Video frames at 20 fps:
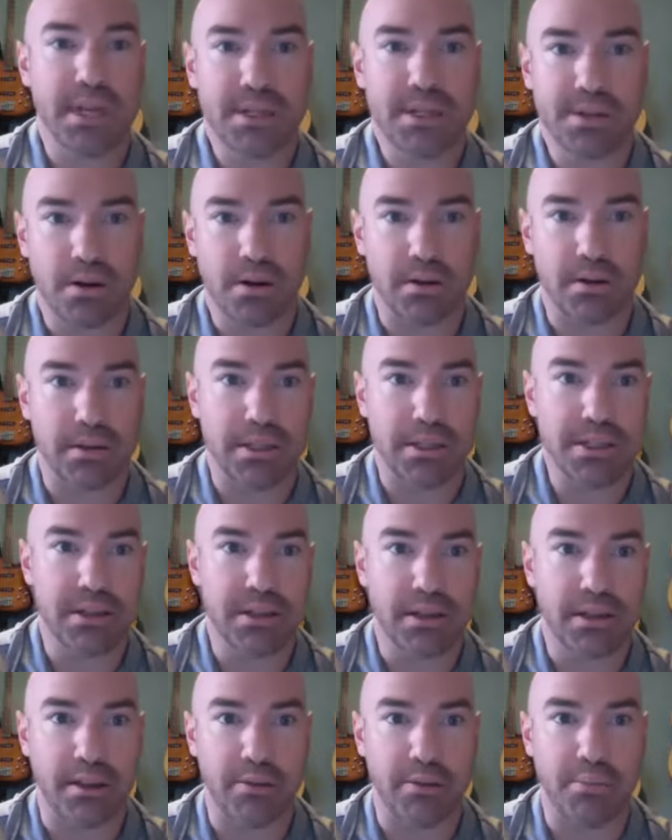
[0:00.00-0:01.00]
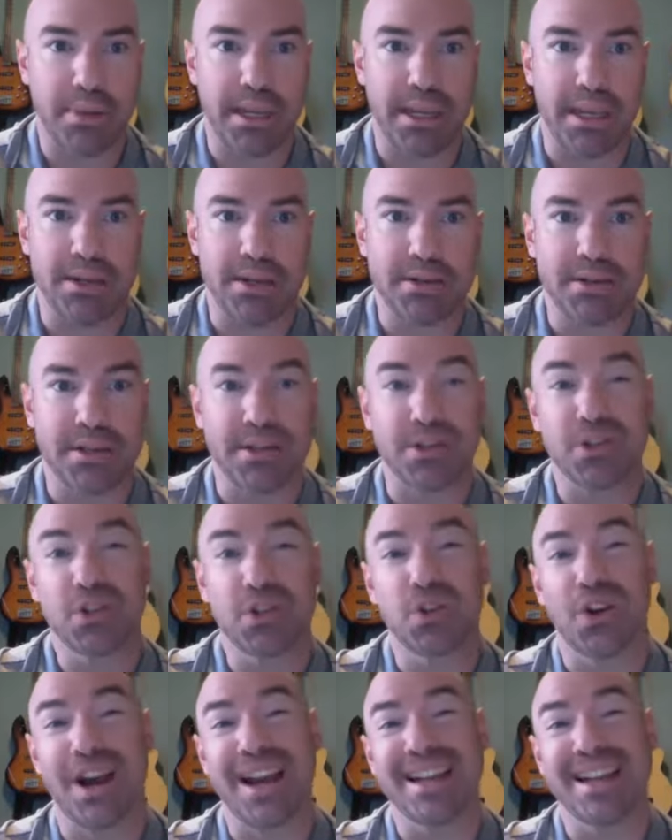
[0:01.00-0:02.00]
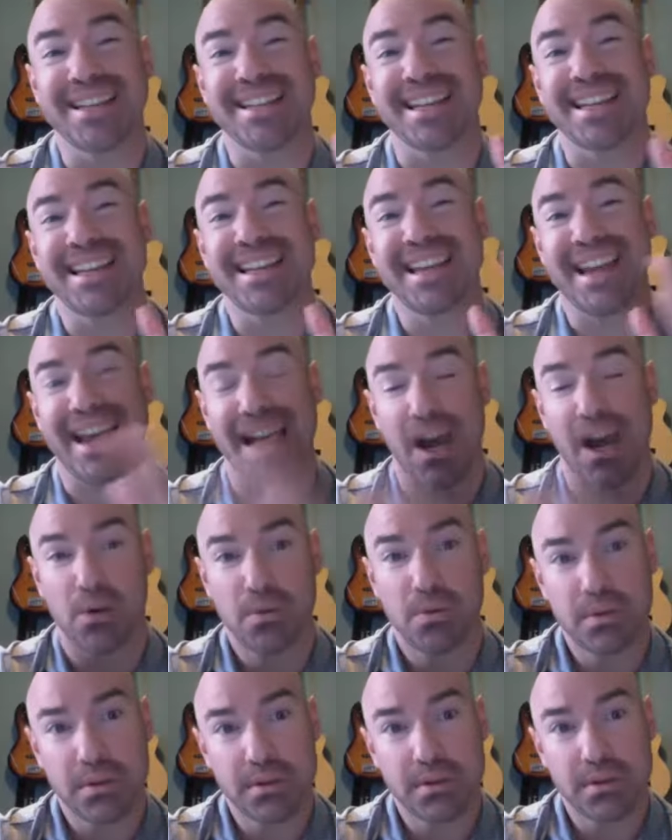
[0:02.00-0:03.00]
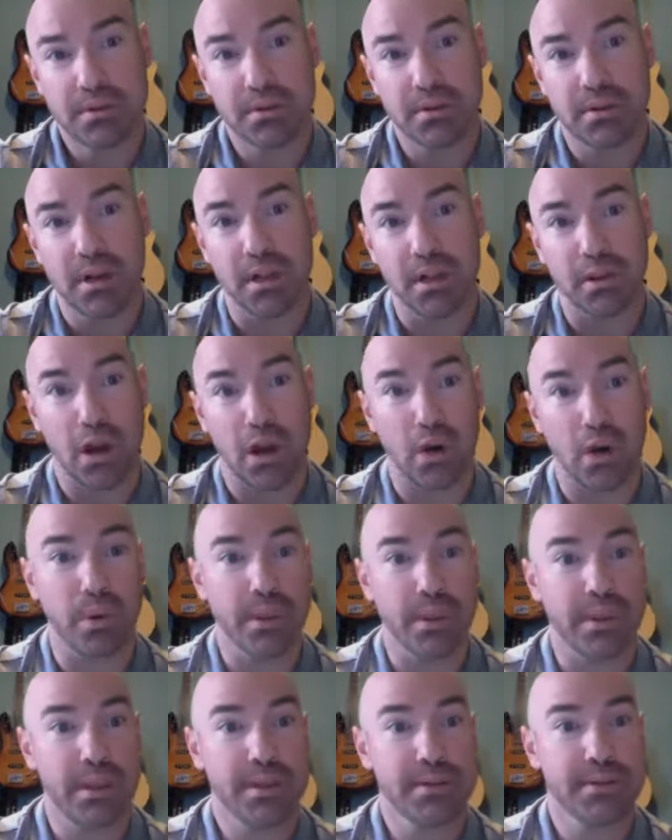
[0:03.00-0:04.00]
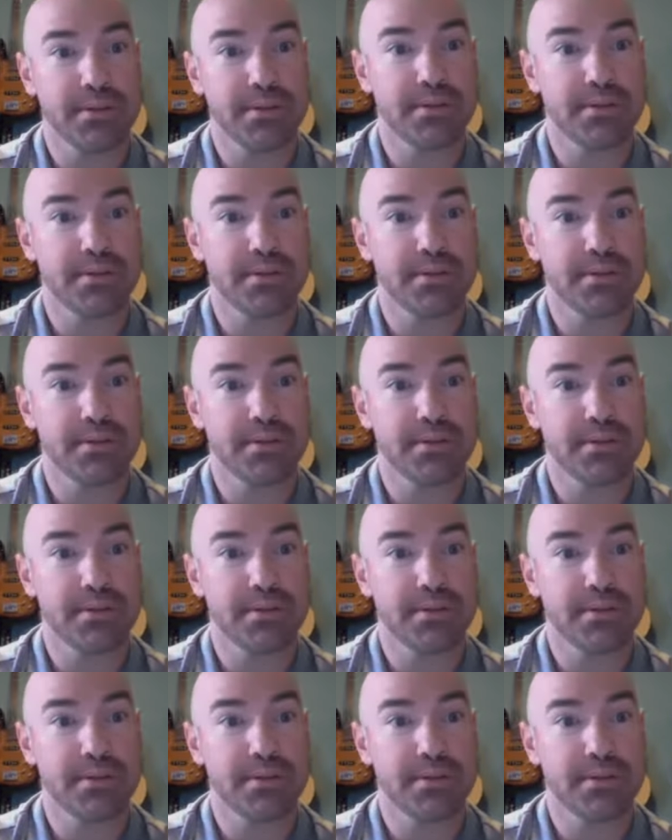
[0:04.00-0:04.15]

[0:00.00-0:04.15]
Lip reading: I start listening to the piece is trying to count along with it.